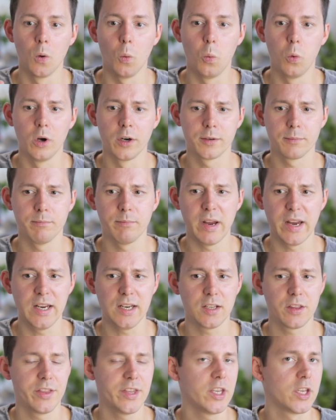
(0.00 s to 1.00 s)
would
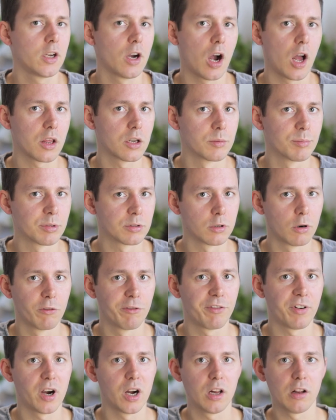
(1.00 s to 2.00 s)
make the color
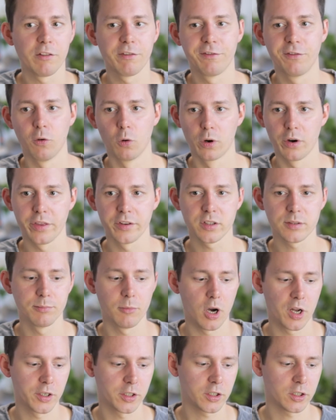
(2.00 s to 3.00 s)
profile for this
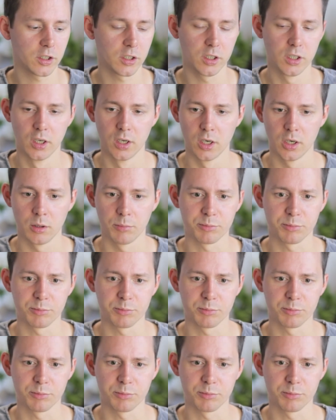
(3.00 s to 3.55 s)
monitor